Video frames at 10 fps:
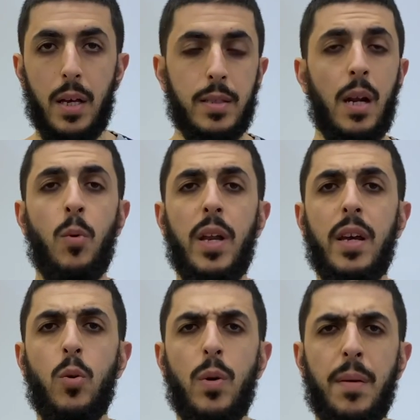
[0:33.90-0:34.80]
Assalamu
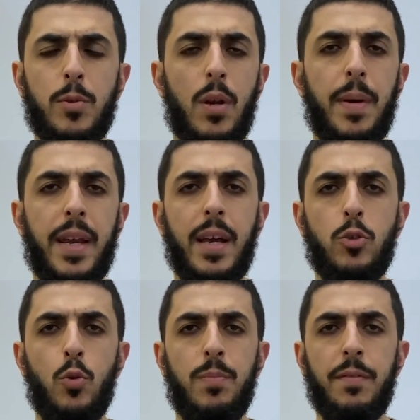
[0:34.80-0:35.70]
alaikum wa rahmatullahi wa
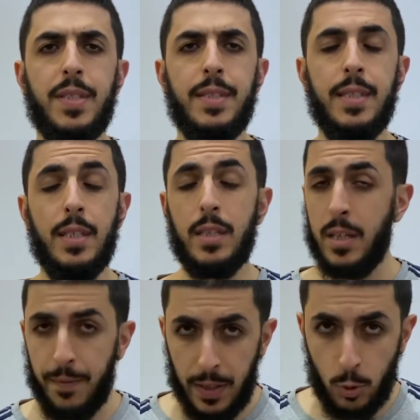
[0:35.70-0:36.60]
barakatuh, brothers and sisters and
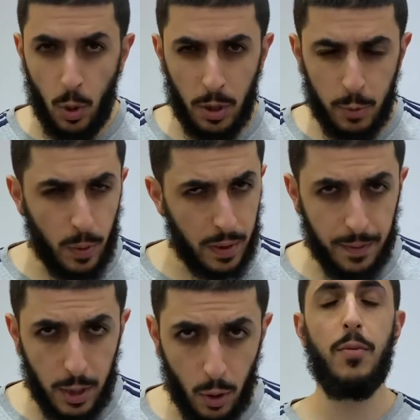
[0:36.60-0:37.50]
dear friends. Welcome to
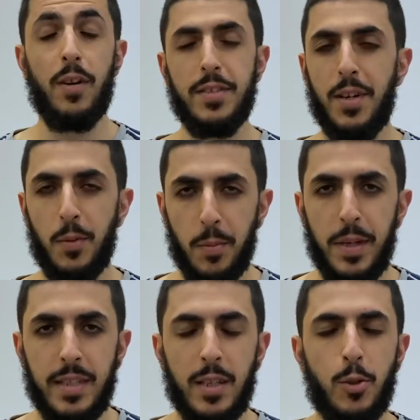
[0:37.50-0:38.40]
another video. For our start, I want to
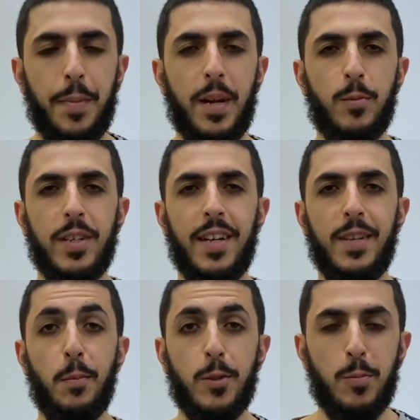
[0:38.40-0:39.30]
praise Allah subhanahu wa ta'ala,
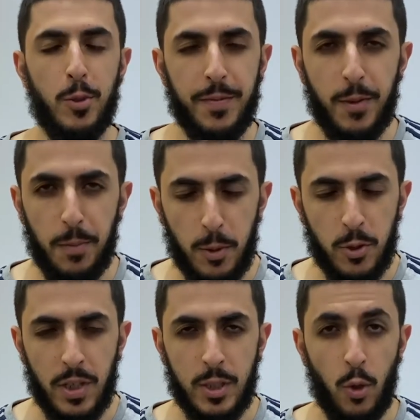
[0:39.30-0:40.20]
the most merciful, the most
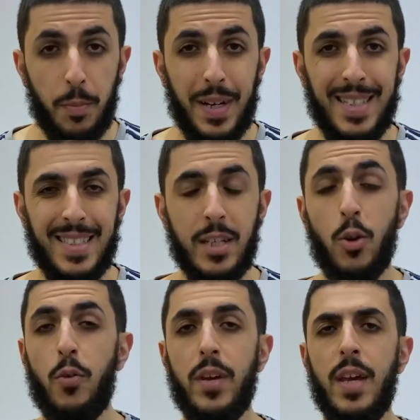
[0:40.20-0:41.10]
just. All praises,
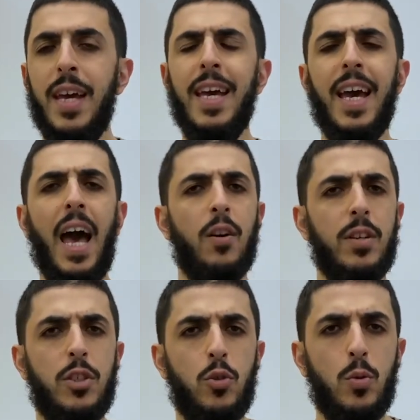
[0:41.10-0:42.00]
glory, and
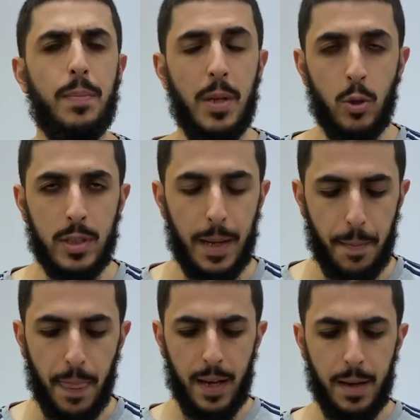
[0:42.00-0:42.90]
gratitude belong to
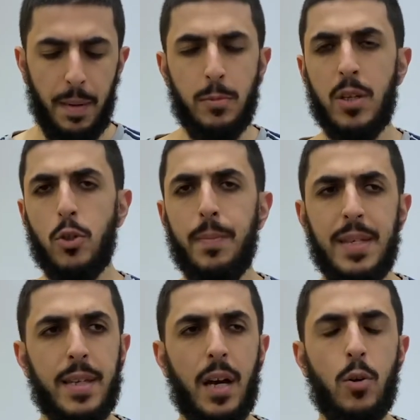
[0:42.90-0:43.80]
him. Alhamdulillah, so
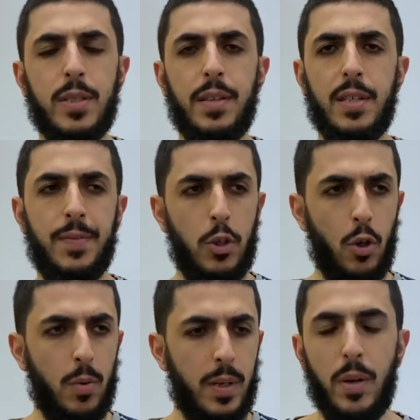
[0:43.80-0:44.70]
basically I got sent this
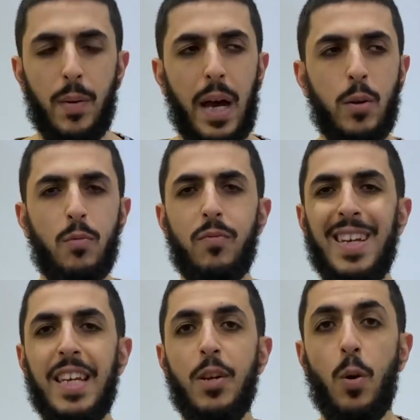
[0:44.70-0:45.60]
video. Now, I don't
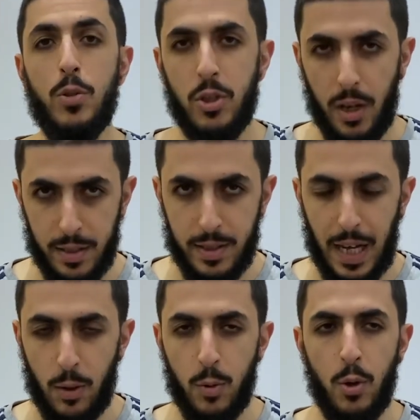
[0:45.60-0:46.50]
really know Chunkz.
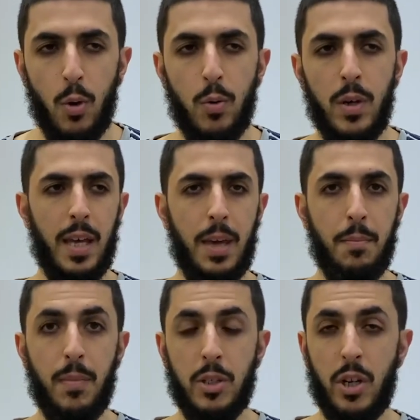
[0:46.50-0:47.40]
I don't know him
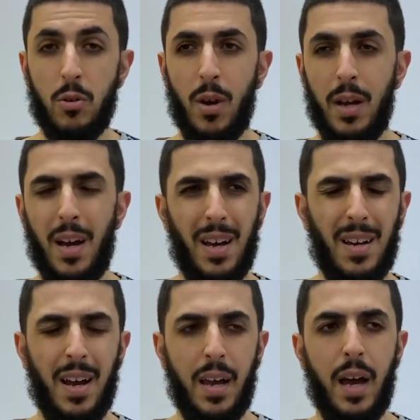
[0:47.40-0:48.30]
much. I don't know.
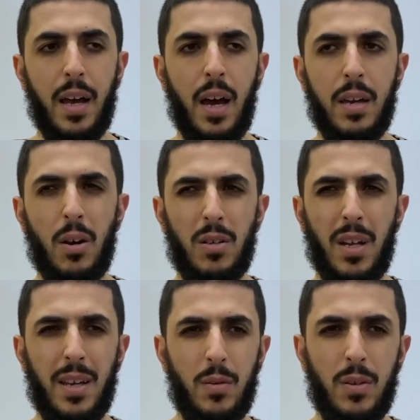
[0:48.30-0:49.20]
I heard
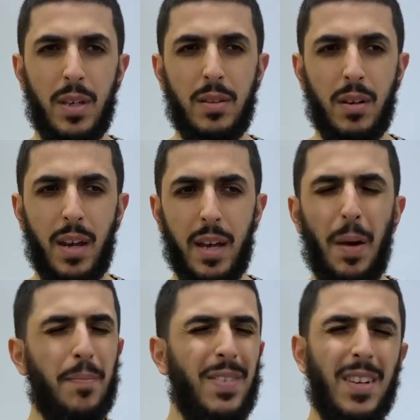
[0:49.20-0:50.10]
that he done like
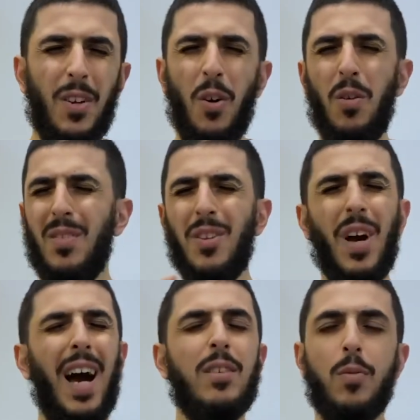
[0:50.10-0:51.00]
rap video. Look,
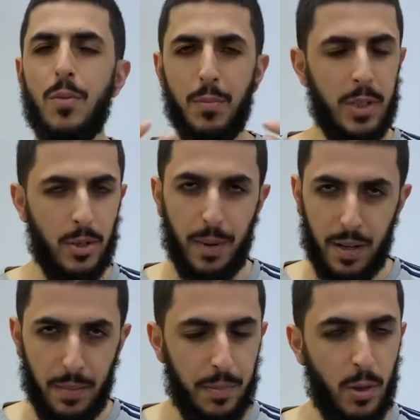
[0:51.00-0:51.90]
I don't know much
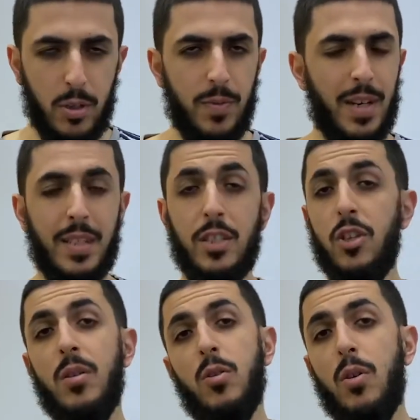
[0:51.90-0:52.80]
about him. I'll be honest with you guys. I
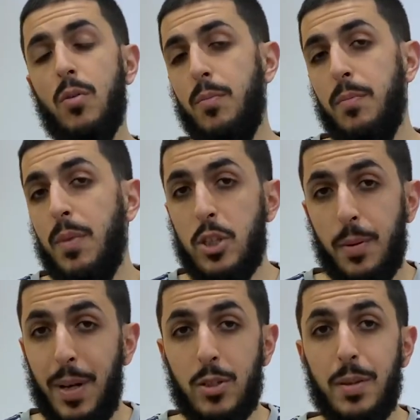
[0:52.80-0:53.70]
genuinely don't know much
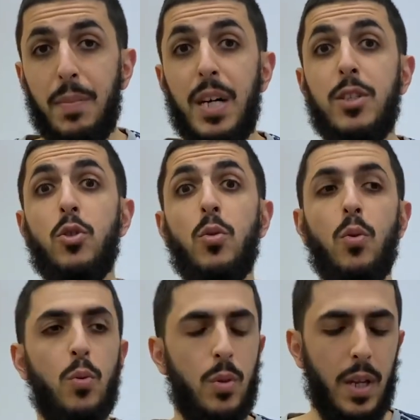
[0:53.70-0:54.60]
about him at
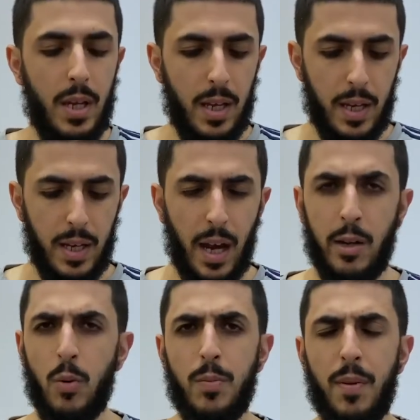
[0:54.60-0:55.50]
all. I
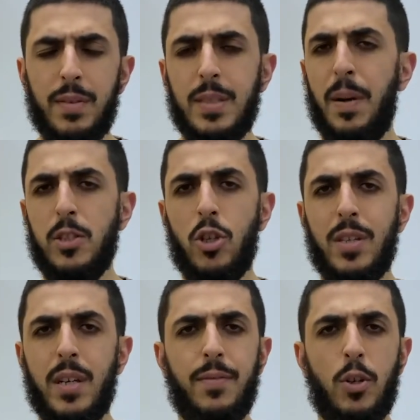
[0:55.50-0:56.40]
know Brother Smadr
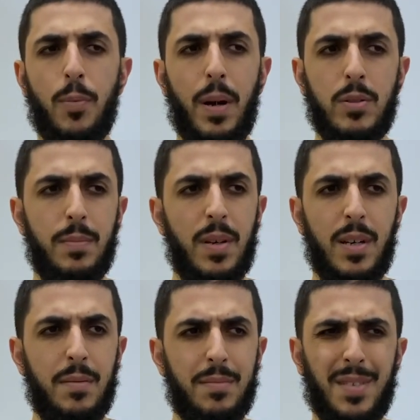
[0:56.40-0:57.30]
Jannah done a video about him
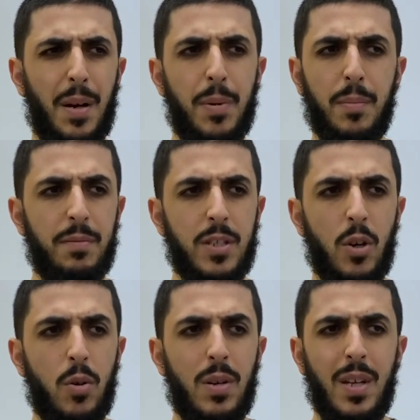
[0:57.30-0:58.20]
a couple of months
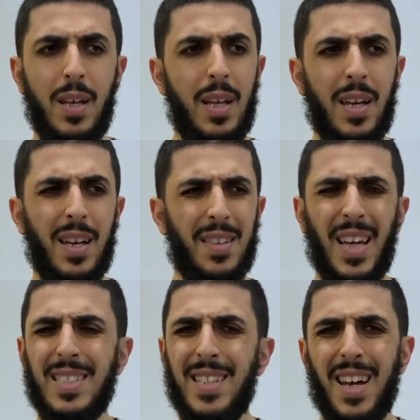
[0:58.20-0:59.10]
ago.
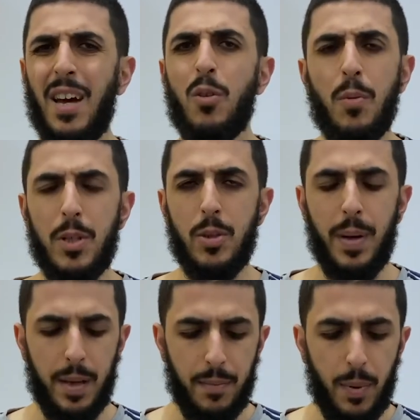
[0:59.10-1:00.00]
That's it. I don't know much
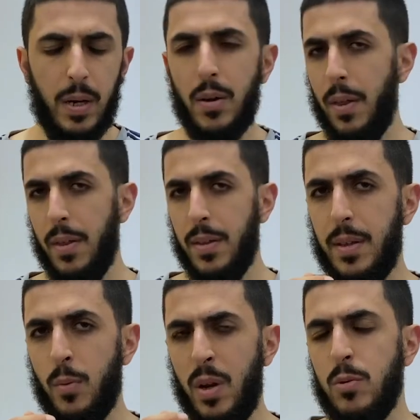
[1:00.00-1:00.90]
about him. But
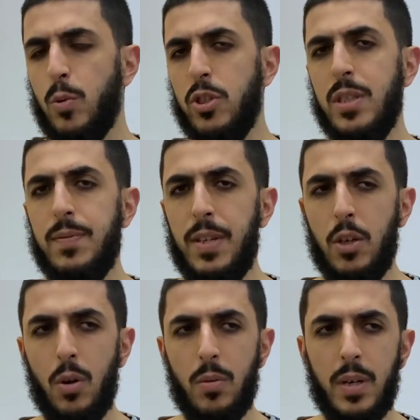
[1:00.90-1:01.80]
when I was watching this
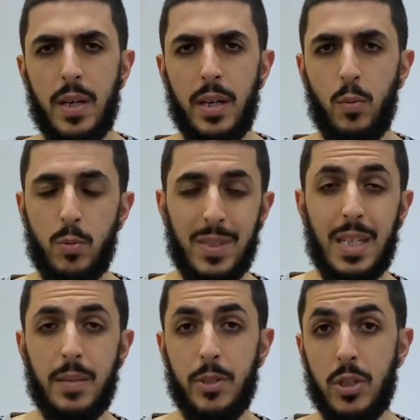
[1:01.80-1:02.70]
video, which was
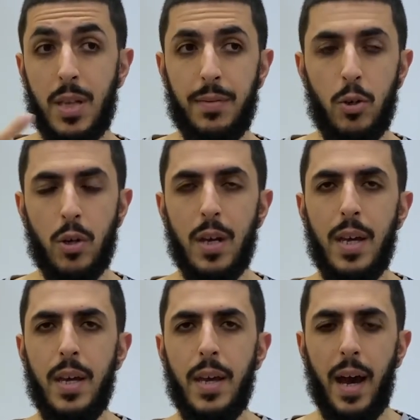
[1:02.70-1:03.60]
sent to me just to have a look,
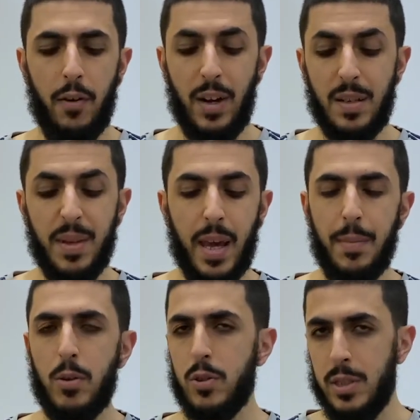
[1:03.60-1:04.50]
I randomly
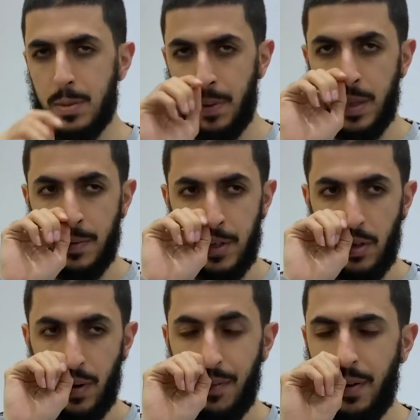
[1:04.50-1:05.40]
came across this part in the
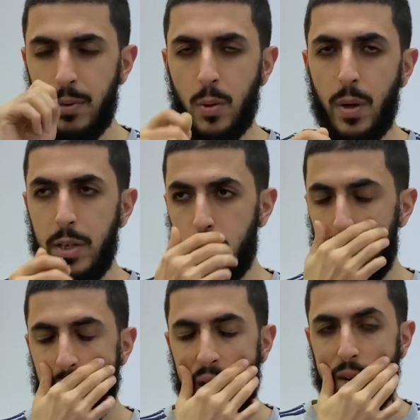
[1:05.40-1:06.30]
video and I found it quite
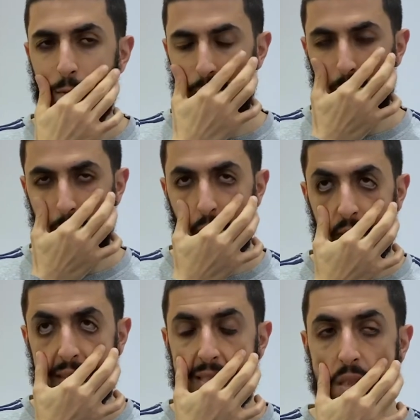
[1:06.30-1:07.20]
interesting, and I thought there was a lot
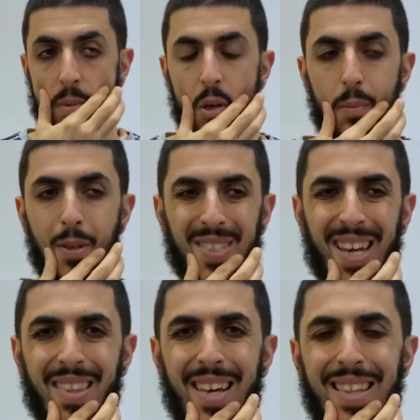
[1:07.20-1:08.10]
of lessons to be learned, because
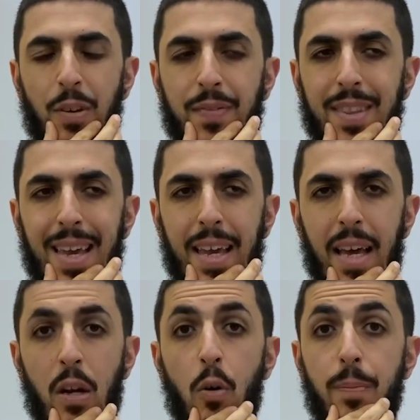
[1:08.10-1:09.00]
at the end of the day,
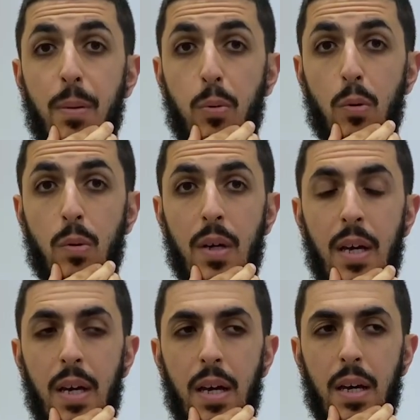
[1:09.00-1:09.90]
a lot of people,
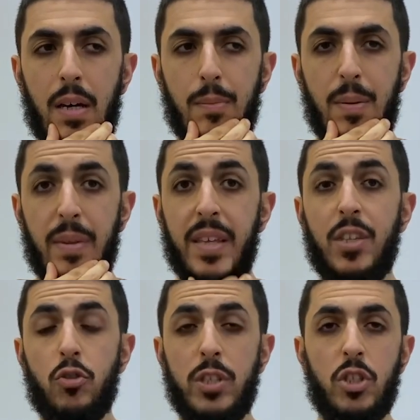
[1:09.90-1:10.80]
maybe the
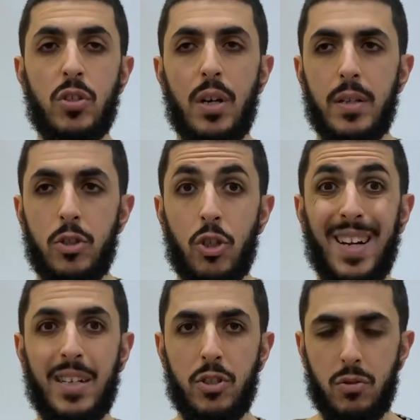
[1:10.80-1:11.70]
industry that
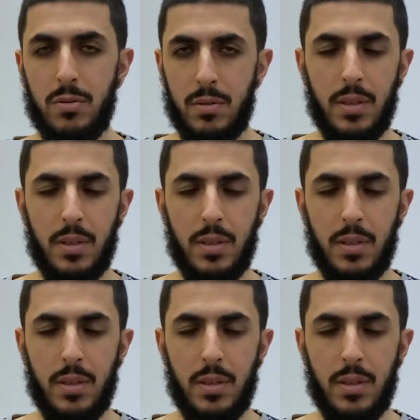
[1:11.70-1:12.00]
Chunkz